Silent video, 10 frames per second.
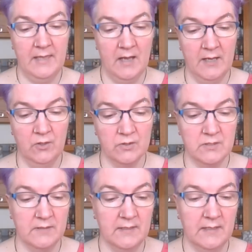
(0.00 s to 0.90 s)
I looked
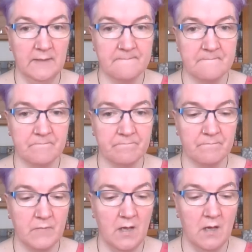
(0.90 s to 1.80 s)
at the
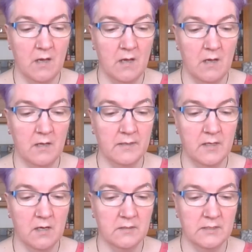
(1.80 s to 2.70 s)

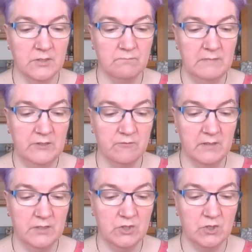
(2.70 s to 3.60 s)
yardage,
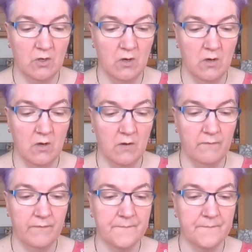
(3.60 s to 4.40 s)
meterage of